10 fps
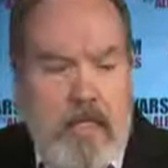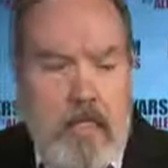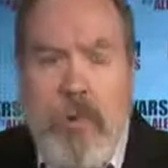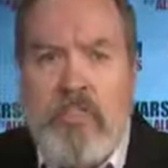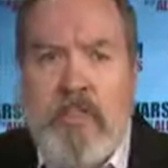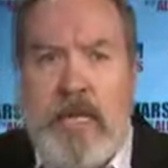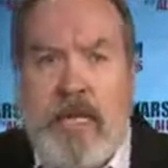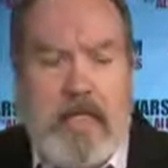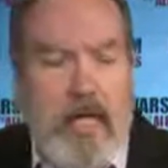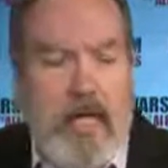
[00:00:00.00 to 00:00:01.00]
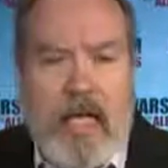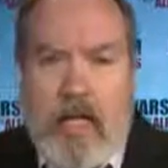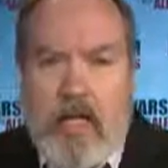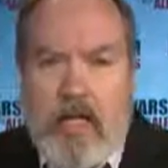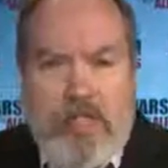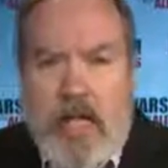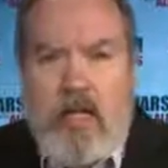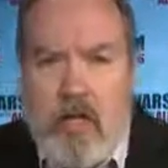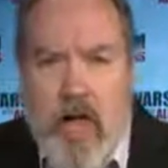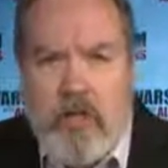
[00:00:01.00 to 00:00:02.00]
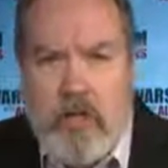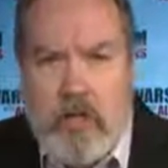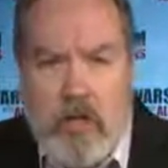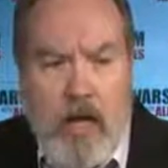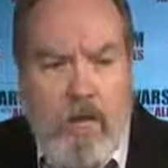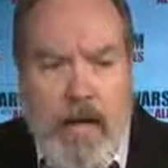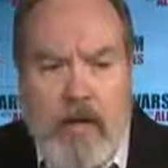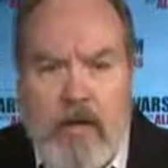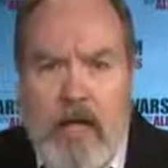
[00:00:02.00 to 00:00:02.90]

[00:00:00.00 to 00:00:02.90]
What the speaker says: There wasn't anything psychological about